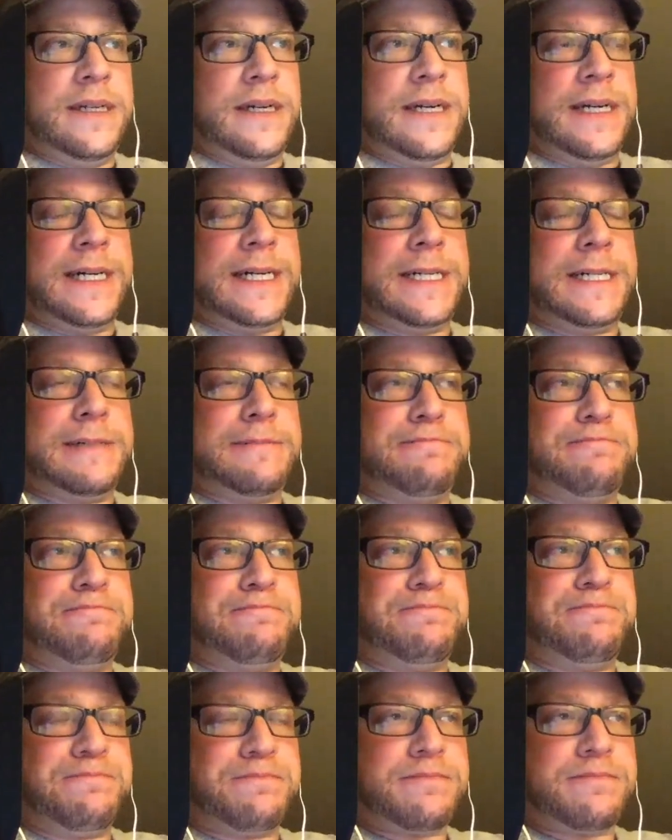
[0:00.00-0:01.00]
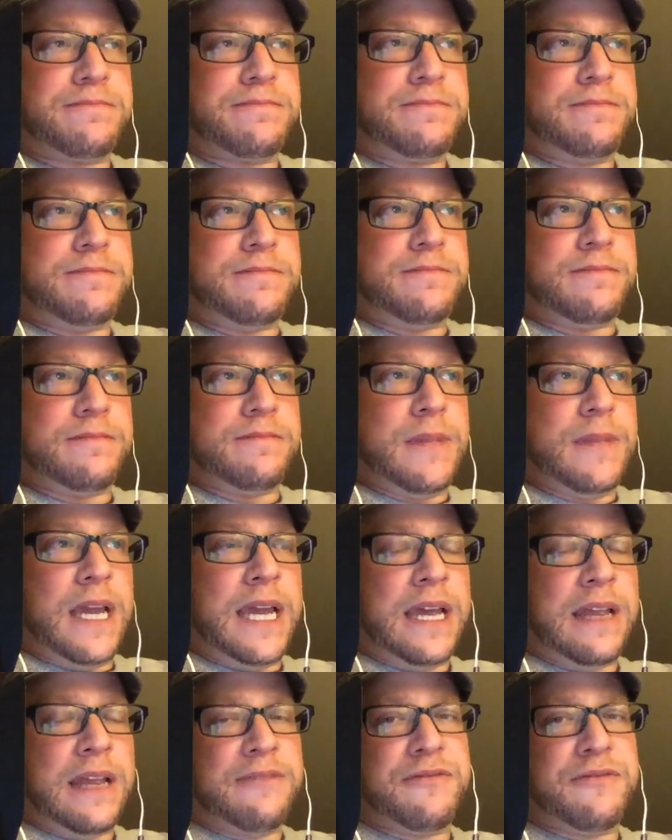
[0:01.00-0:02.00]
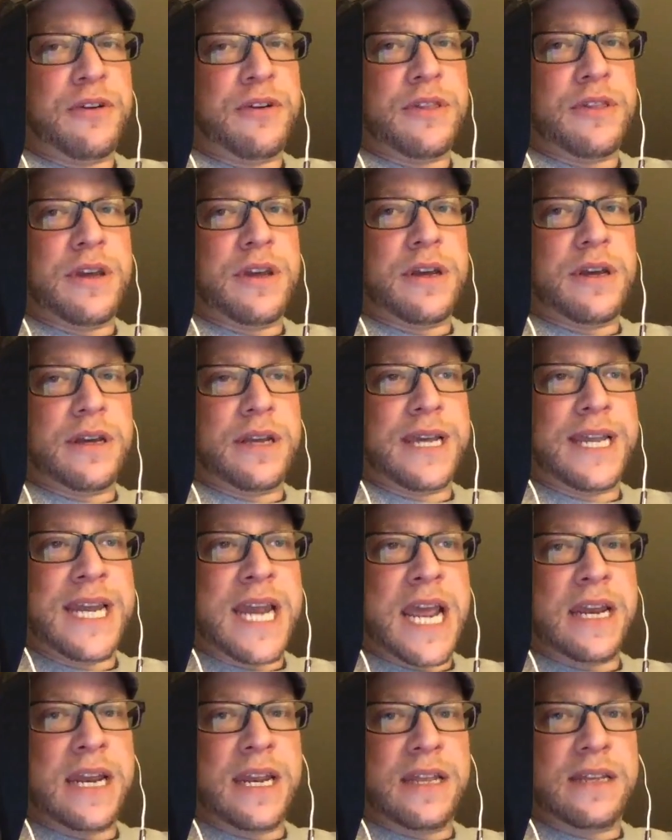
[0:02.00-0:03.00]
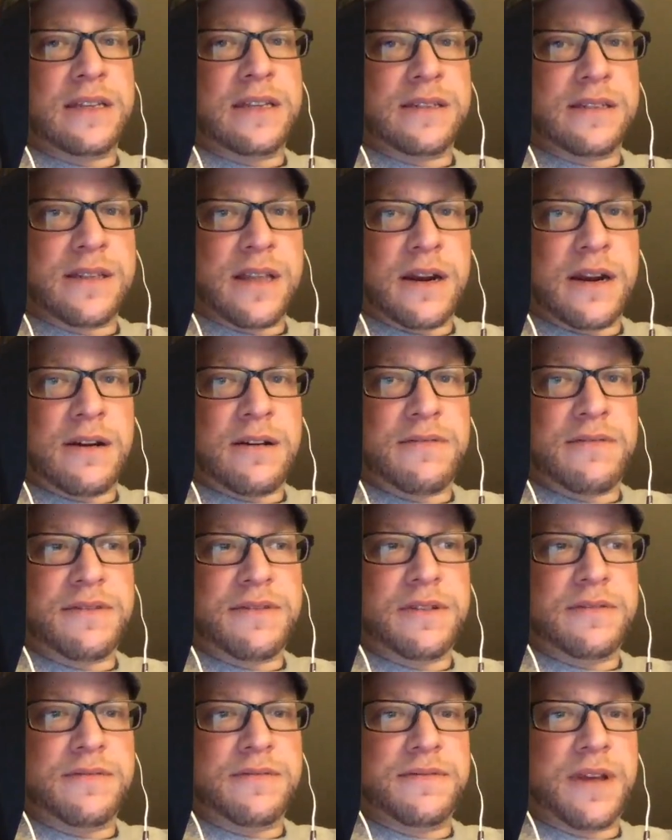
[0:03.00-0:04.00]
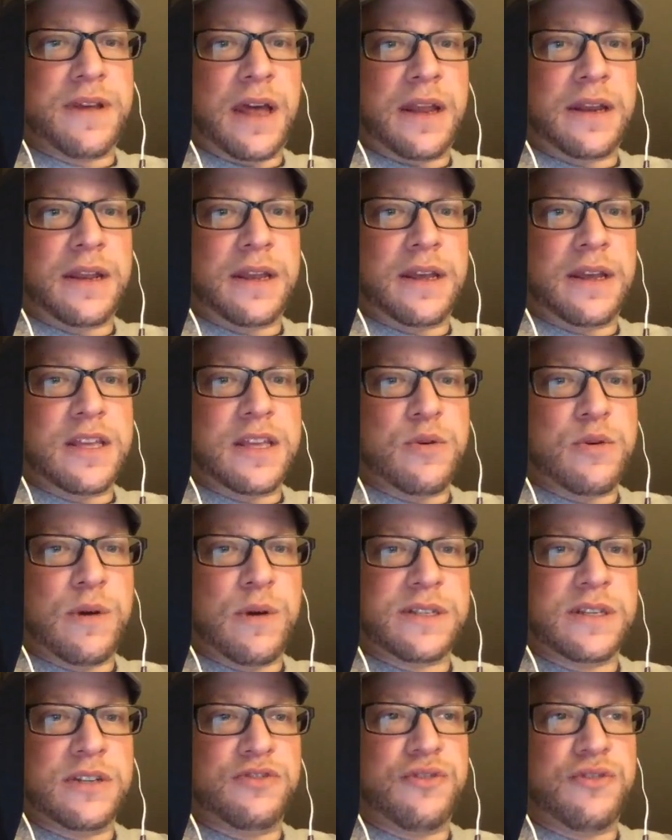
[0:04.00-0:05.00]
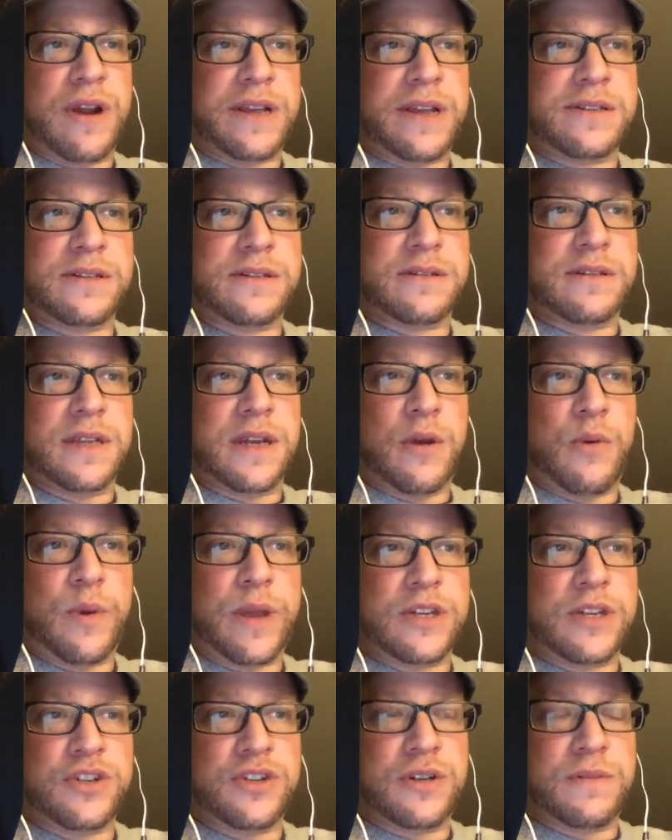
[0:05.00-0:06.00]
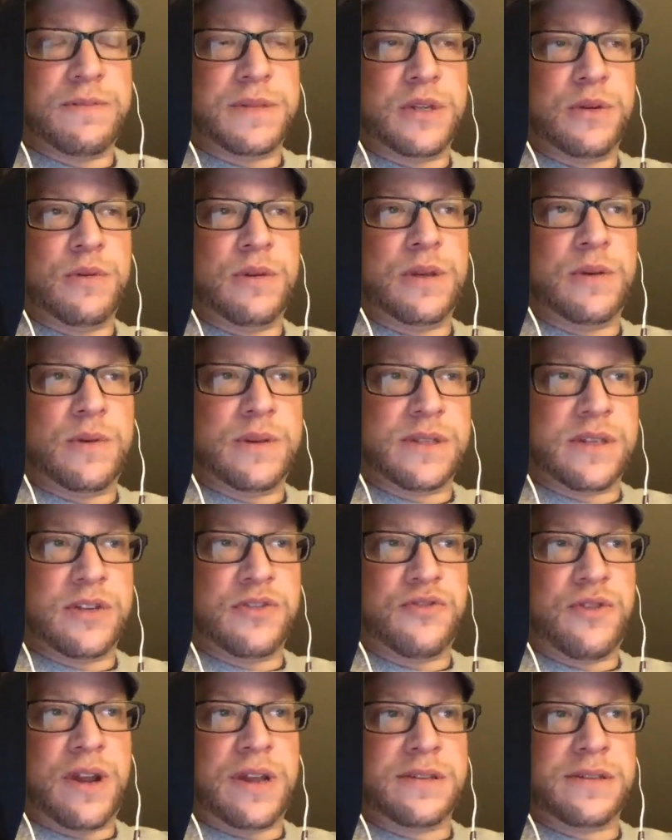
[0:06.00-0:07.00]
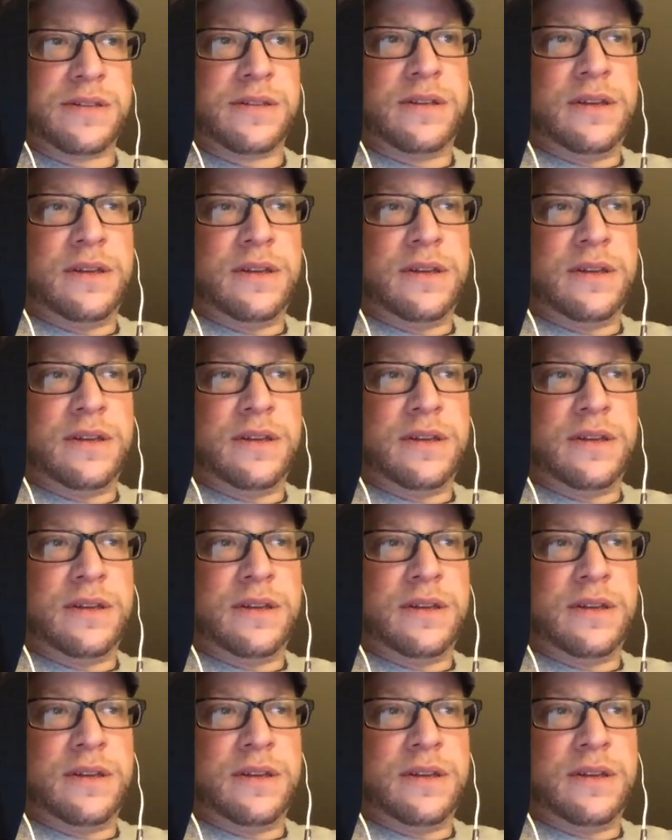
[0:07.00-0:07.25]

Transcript: And for the Canadians there, if you've got a U.S. address, we can ship to a U.S. address.